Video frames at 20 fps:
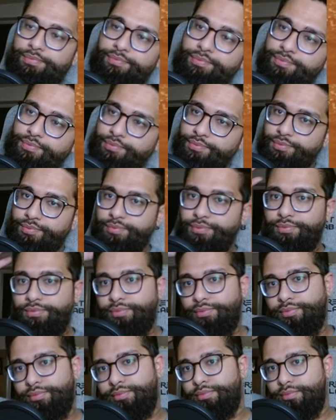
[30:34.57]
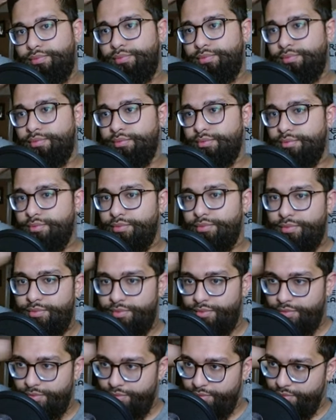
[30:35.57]

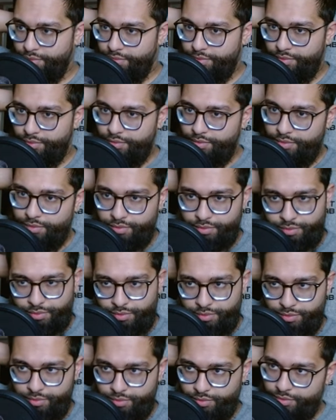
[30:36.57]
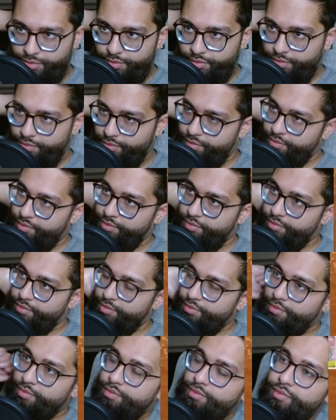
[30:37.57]

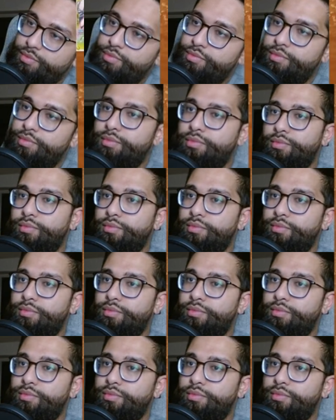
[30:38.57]
[no speech]